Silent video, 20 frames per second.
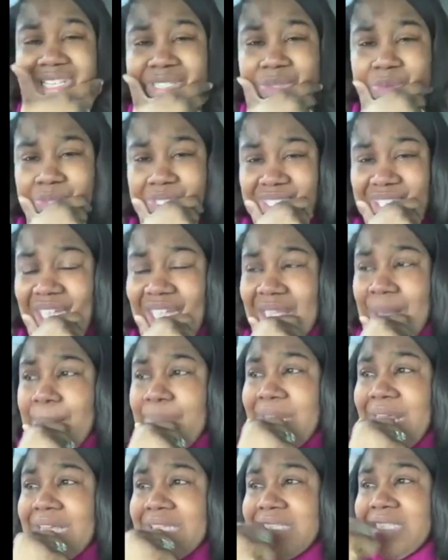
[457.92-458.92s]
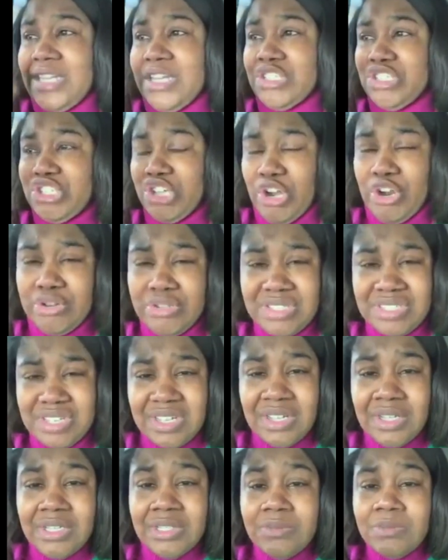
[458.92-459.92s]
this was taking place in a church
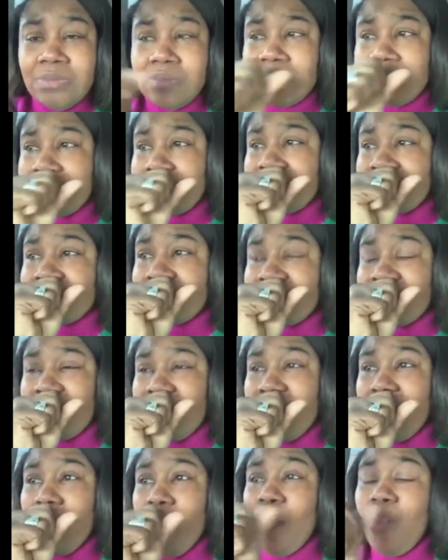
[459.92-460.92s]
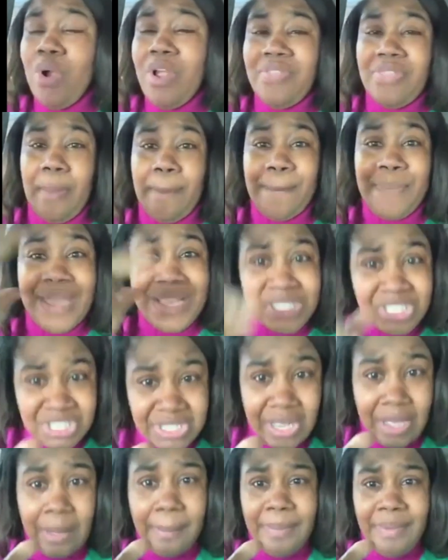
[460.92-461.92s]
where the
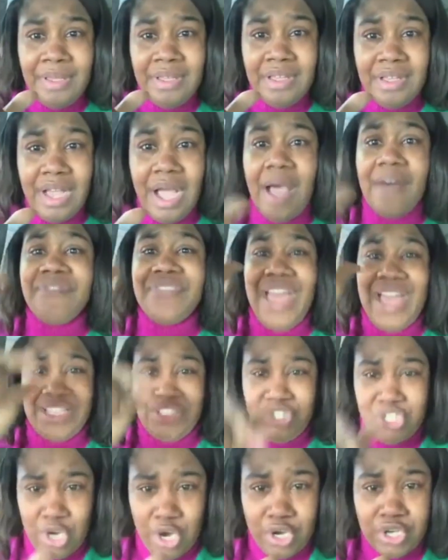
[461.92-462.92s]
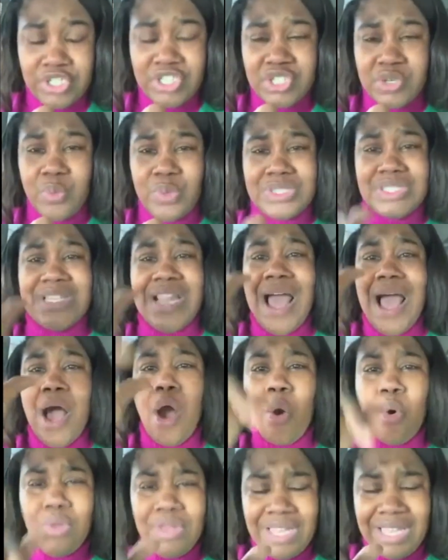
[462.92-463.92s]
bishop of that church was
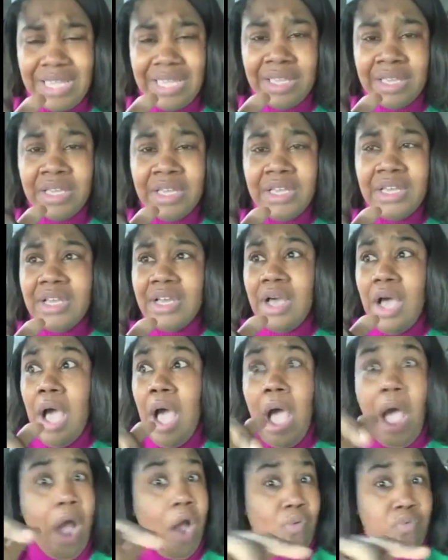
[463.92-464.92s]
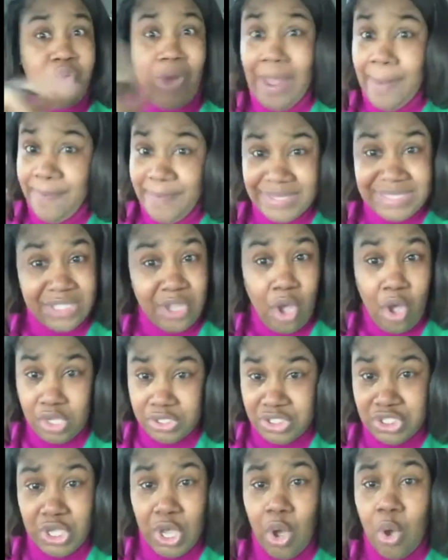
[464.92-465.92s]
not only a rapist,
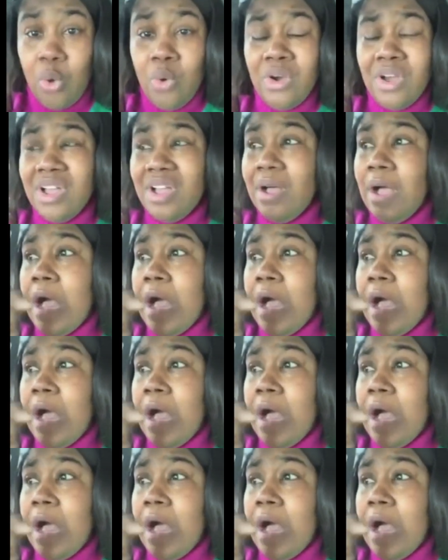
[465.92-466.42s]
also,